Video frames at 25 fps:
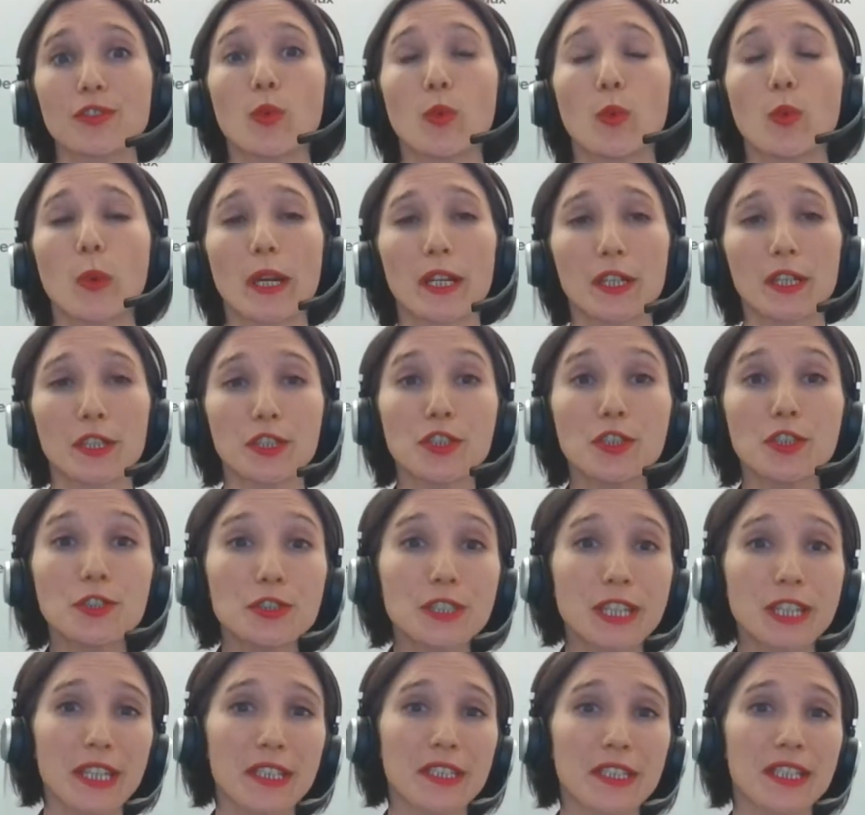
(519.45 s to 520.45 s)
where you
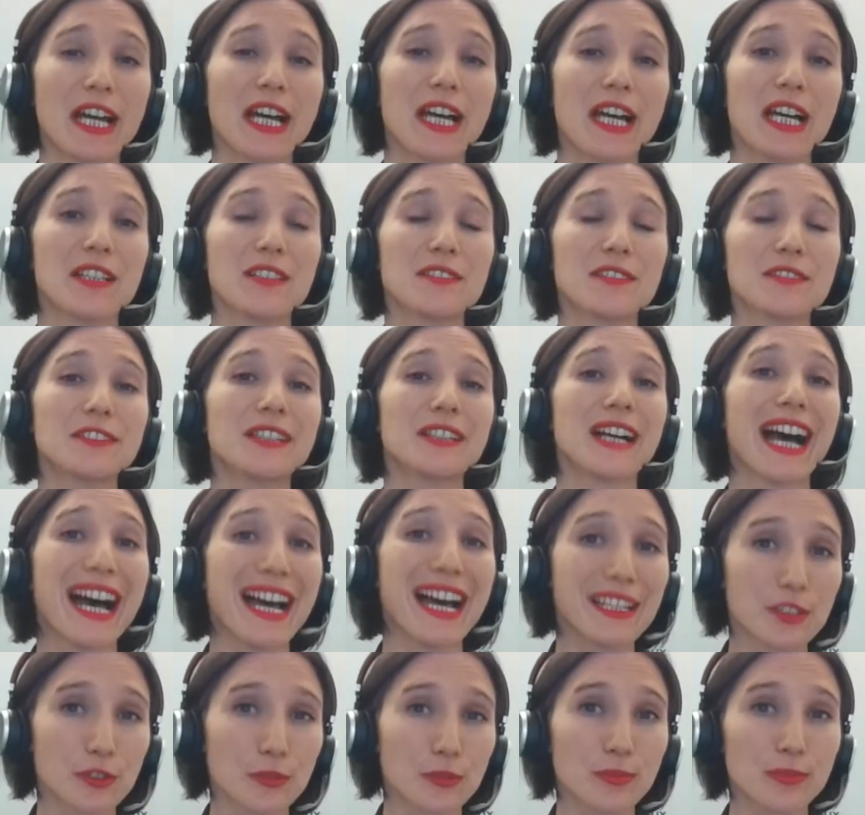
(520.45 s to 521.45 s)
can have,
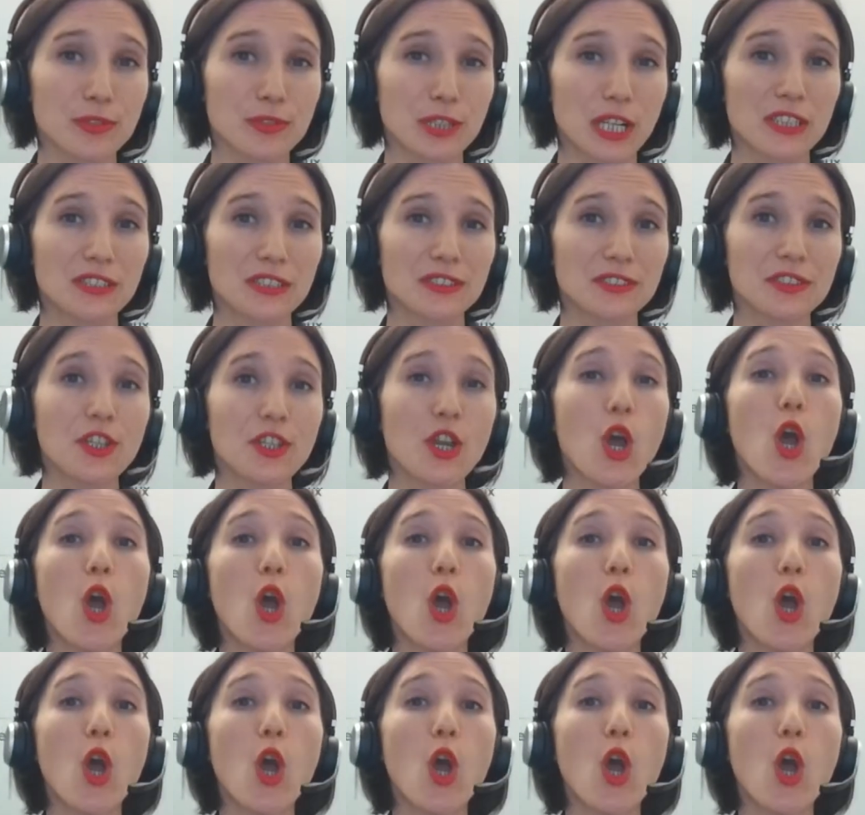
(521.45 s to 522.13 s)
as a brand,